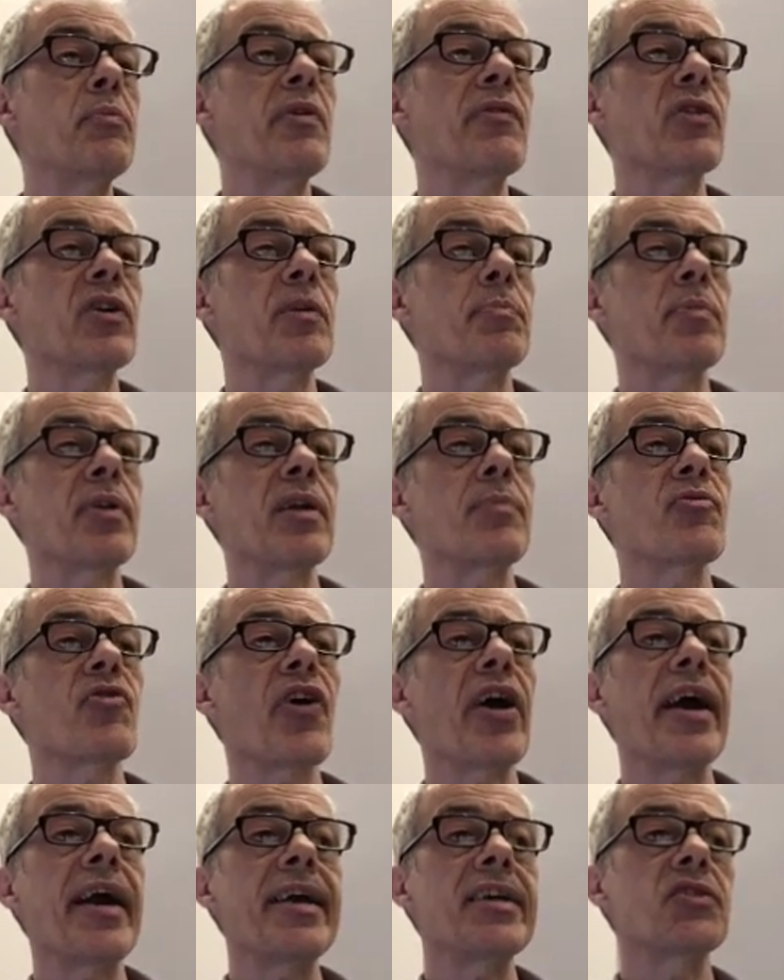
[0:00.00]
we've got a
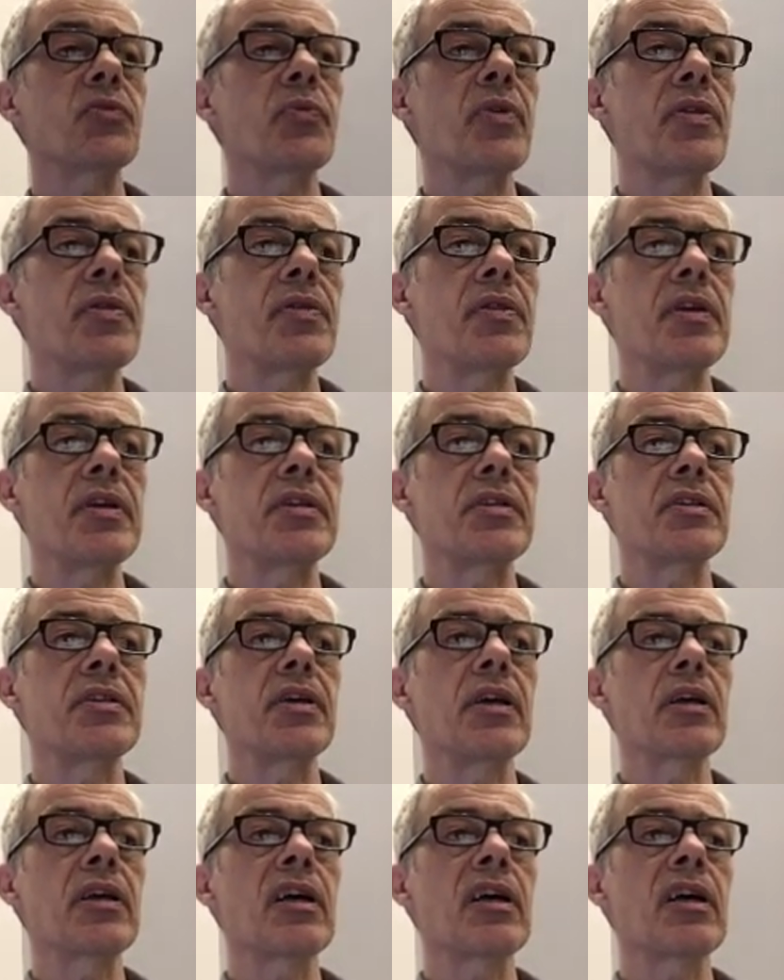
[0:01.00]
polymerase with this